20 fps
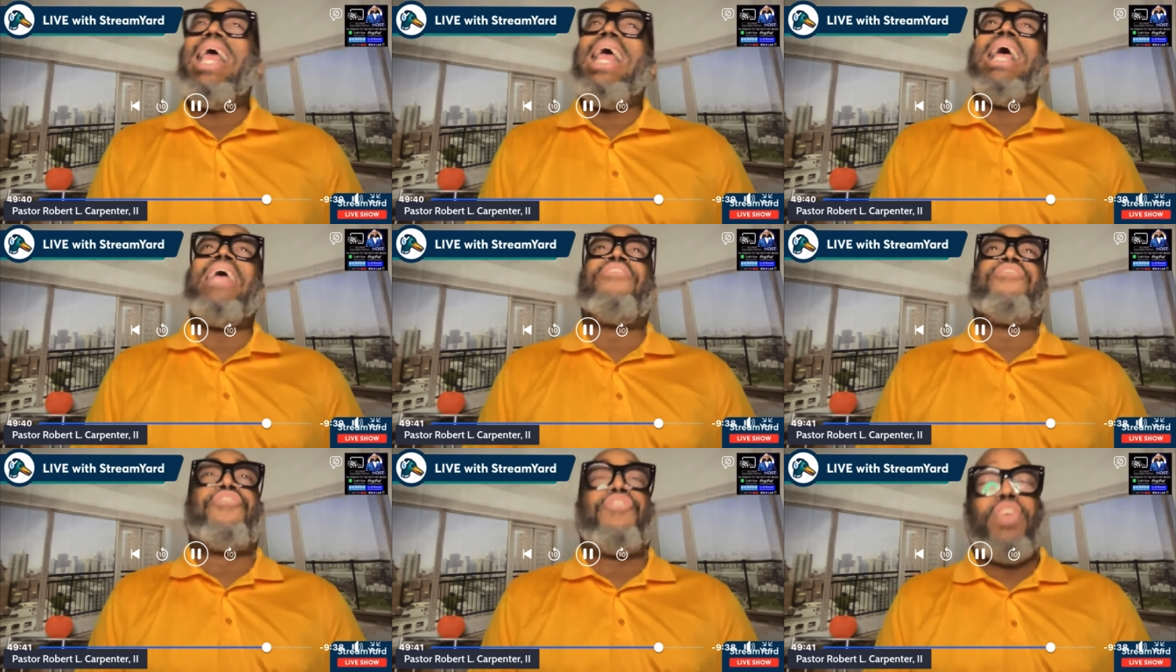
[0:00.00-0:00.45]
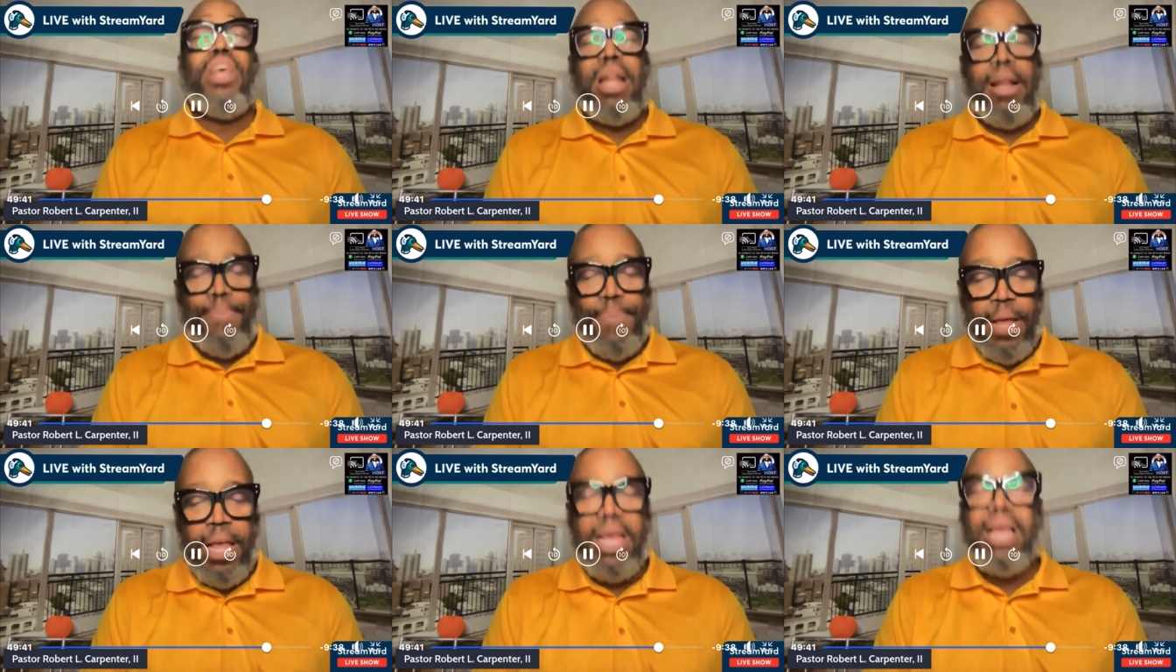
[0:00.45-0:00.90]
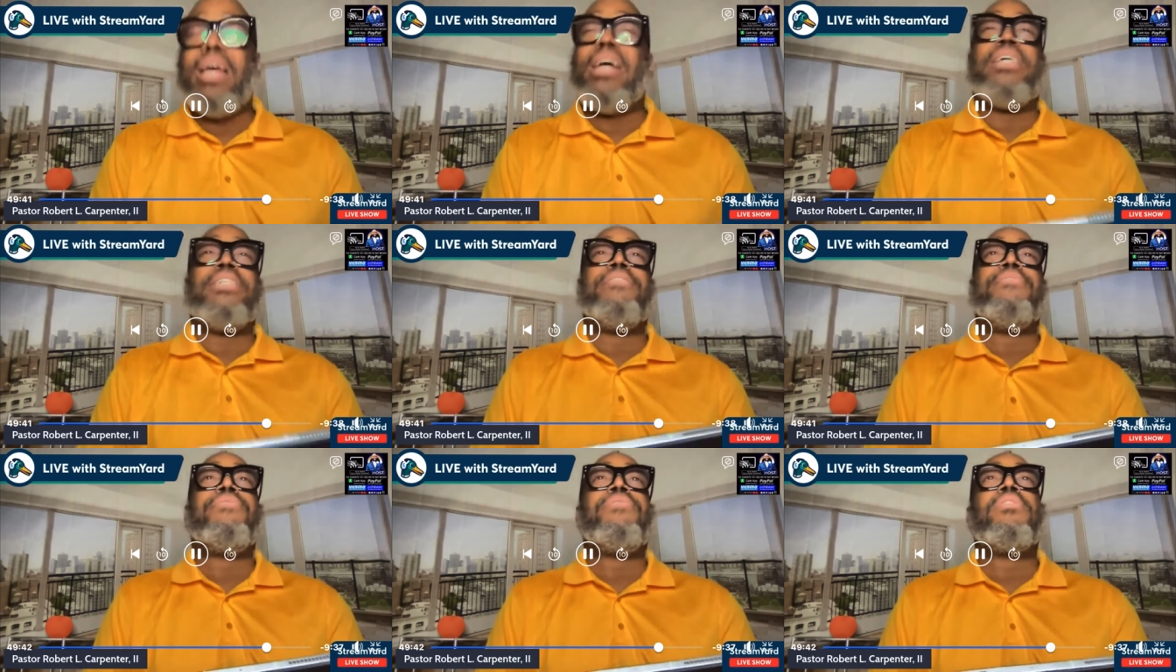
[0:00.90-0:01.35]
and sit up
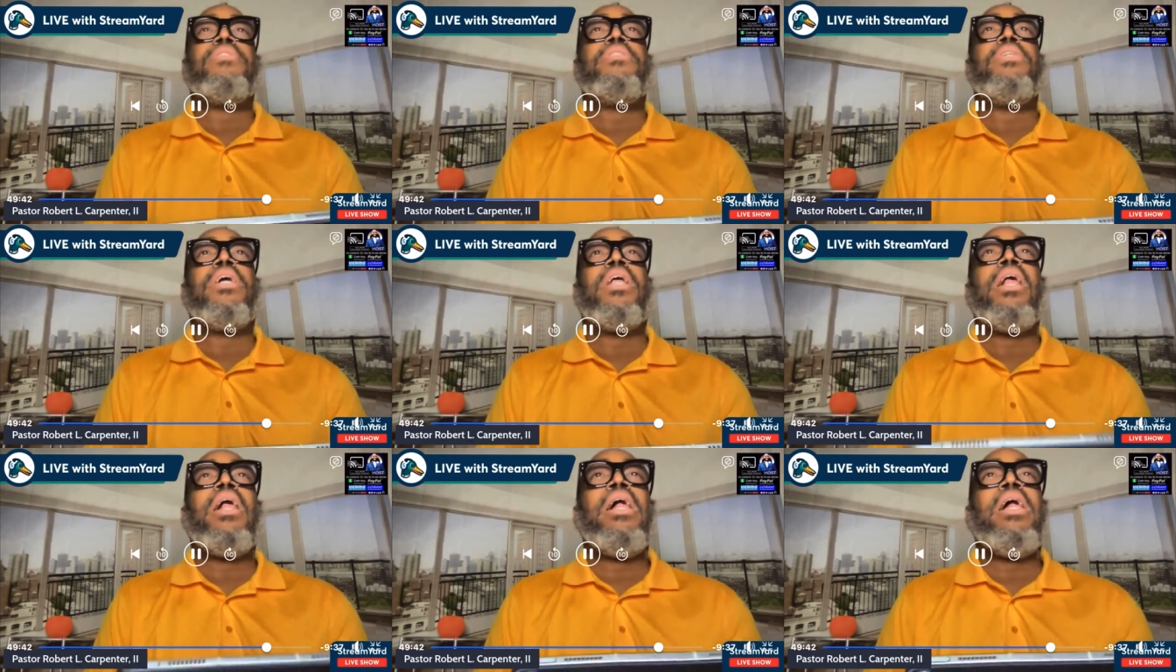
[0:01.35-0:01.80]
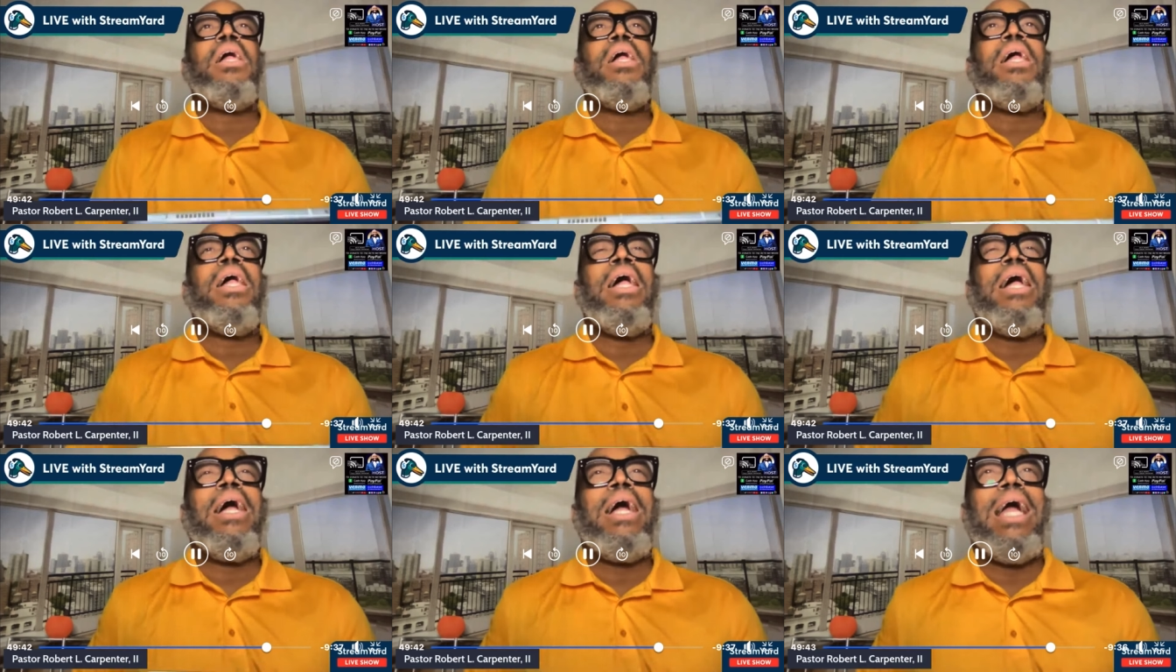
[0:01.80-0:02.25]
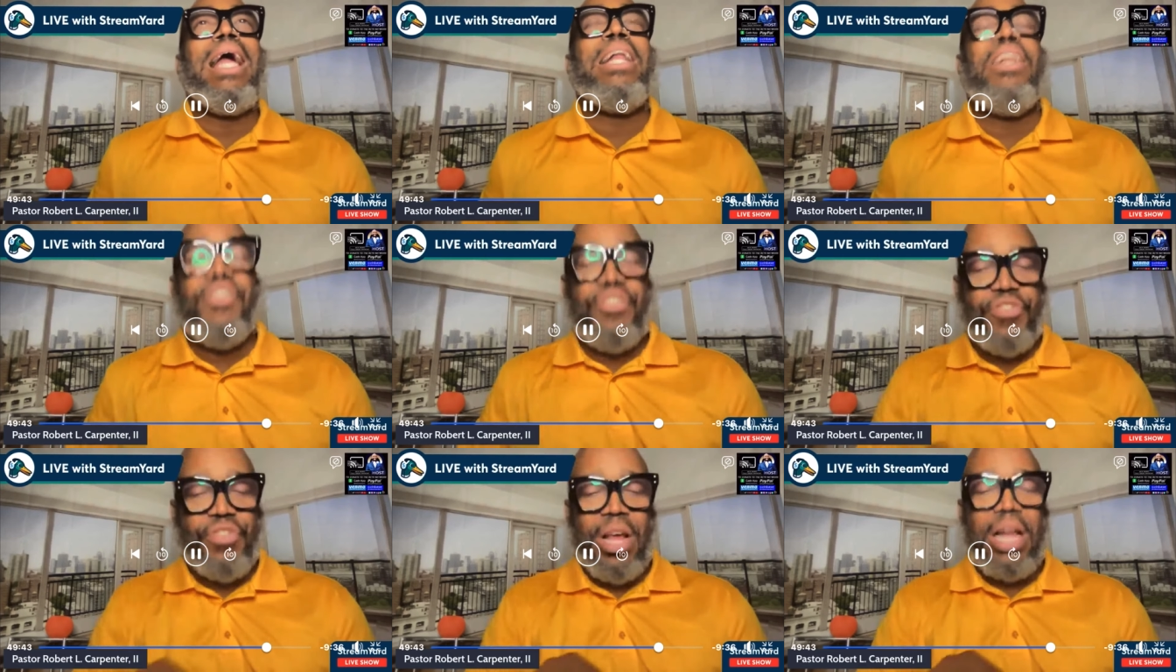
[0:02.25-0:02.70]
here and
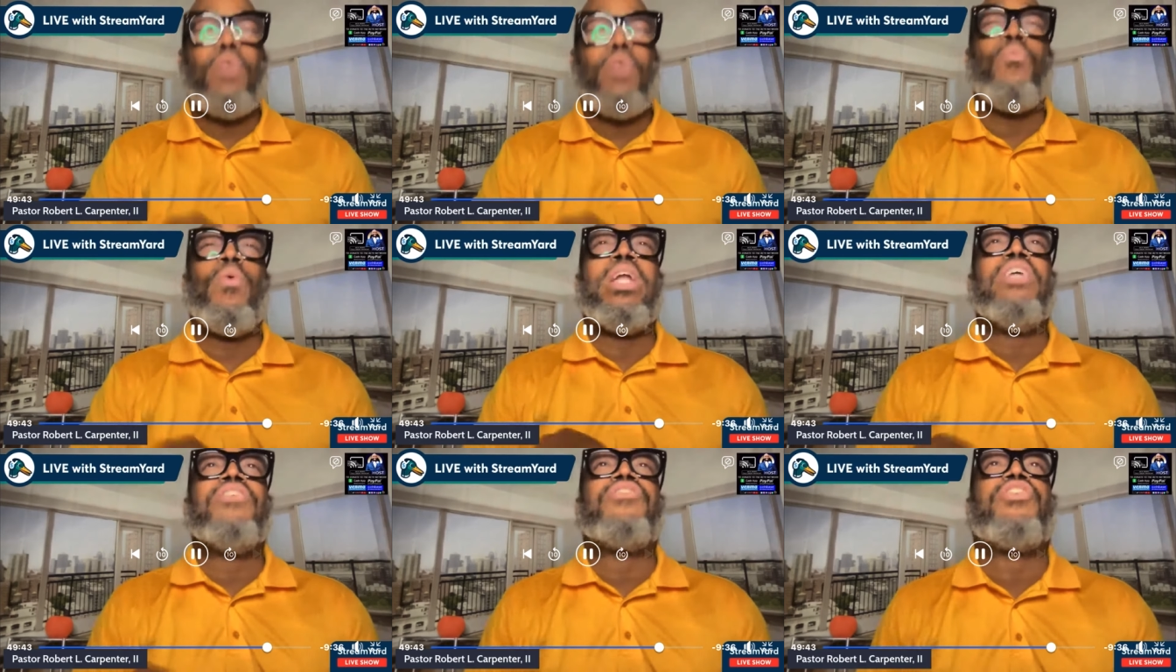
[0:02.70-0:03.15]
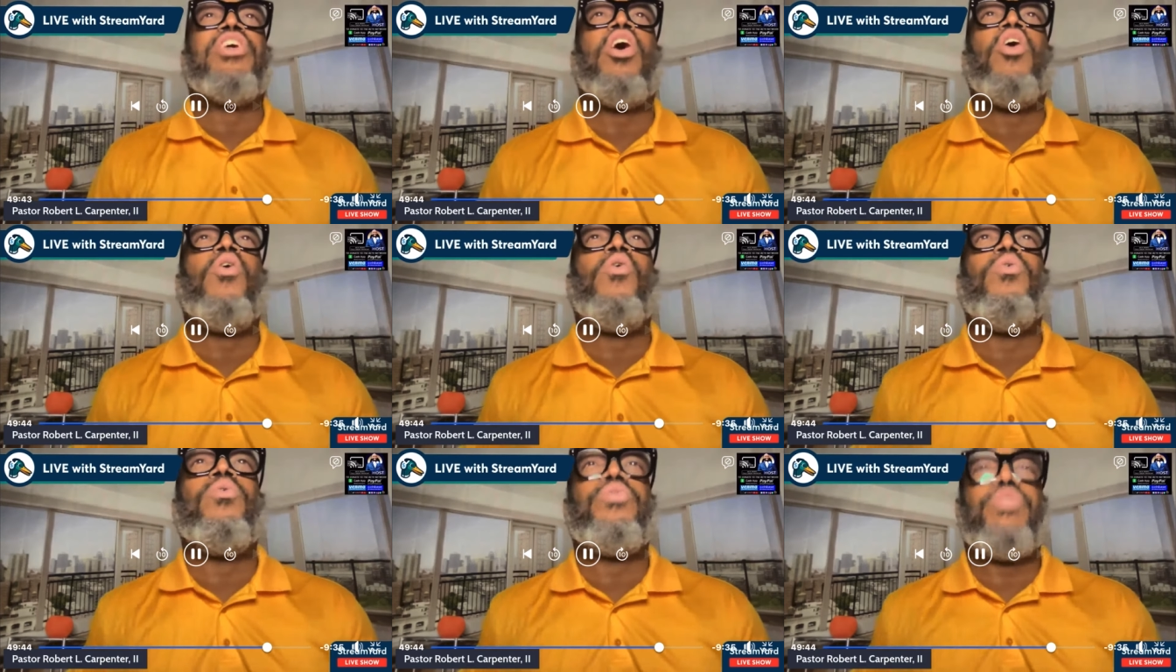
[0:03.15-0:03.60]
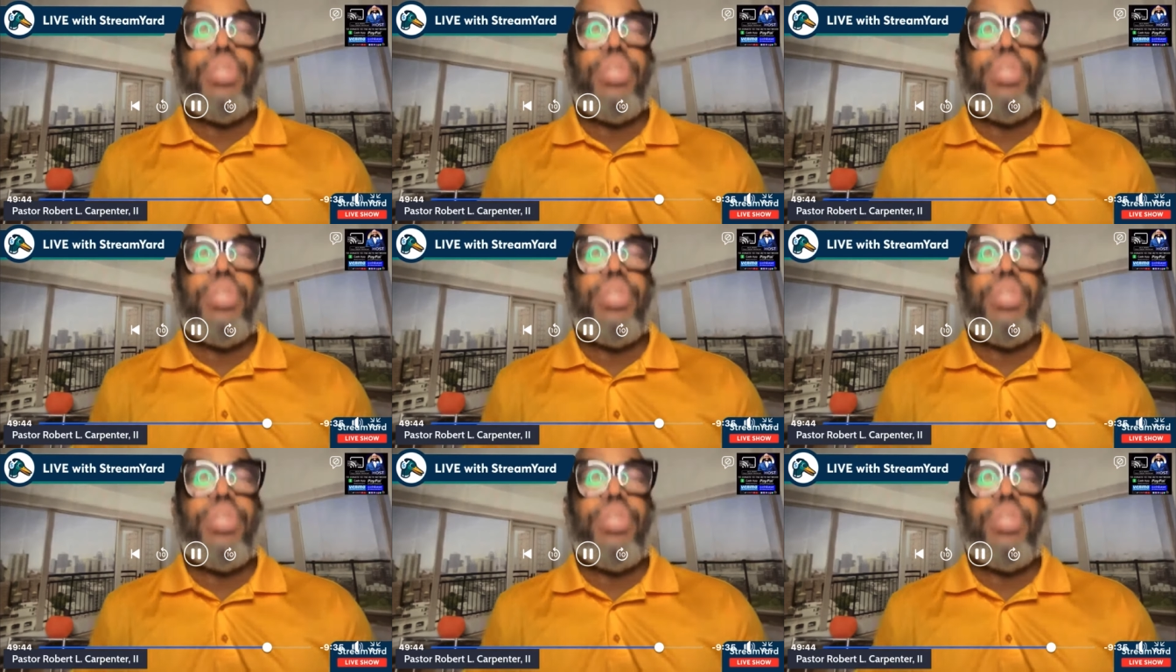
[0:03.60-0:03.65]
instead of winning souls,